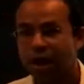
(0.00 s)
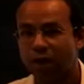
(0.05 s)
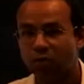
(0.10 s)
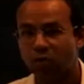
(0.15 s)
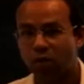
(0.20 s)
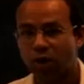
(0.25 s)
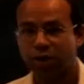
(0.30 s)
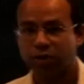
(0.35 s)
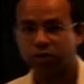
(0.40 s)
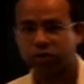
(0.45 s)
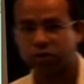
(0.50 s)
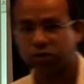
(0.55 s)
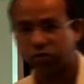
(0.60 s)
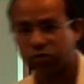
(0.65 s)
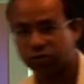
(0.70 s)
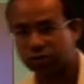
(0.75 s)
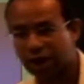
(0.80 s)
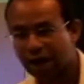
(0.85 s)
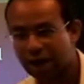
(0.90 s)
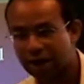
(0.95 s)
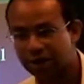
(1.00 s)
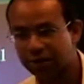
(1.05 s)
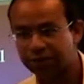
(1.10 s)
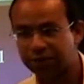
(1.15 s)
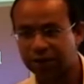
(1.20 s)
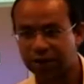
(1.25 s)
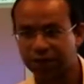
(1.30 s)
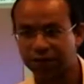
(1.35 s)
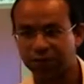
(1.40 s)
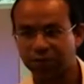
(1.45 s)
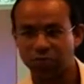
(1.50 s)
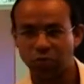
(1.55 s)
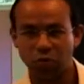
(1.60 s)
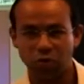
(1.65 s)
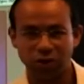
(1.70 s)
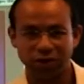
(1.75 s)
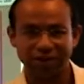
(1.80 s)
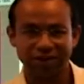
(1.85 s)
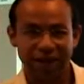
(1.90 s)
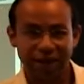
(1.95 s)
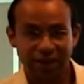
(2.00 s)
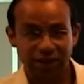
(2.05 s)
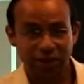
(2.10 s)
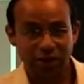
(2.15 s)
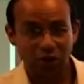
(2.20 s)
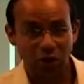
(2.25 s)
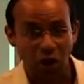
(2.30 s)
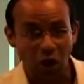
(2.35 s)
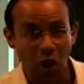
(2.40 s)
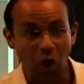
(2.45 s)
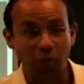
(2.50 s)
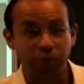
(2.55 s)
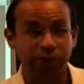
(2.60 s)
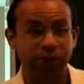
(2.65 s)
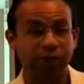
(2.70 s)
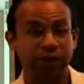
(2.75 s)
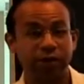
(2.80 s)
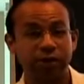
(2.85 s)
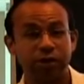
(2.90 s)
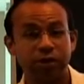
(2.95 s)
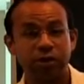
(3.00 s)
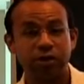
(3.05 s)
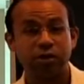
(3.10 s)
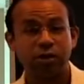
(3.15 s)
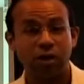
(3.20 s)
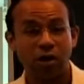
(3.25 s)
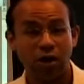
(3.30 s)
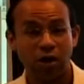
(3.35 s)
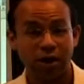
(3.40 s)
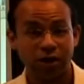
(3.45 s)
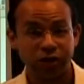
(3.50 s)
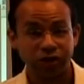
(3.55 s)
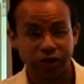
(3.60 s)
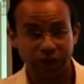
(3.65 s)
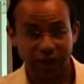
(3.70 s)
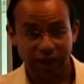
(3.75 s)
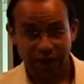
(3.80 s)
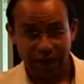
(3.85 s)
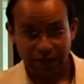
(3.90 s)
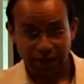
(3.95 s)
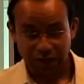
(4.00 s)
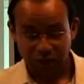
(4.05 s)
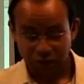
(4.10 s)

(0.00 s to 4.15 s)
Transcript: want to kind of give a more technical opening on Cheikh Anta